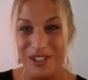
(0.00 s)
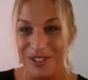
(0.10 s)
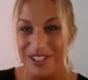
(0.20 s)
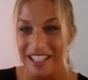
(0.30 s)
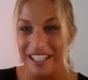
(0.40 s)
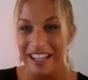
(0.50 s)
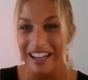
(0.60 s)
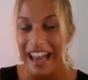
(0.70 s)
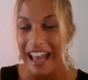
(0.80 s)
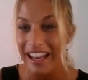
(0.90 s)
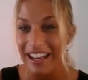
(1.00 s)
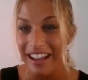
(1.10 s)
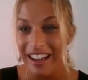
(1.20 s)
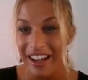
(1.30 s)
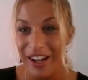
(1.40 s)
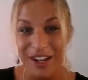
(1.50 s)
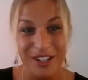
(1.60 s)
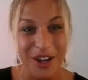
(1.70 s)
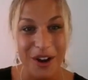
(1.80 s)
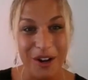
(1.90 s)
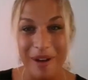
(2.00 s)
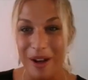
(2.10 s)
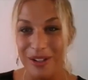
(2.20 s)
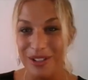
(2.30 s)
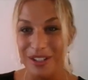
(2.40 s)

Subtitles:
You, Signe, and talk about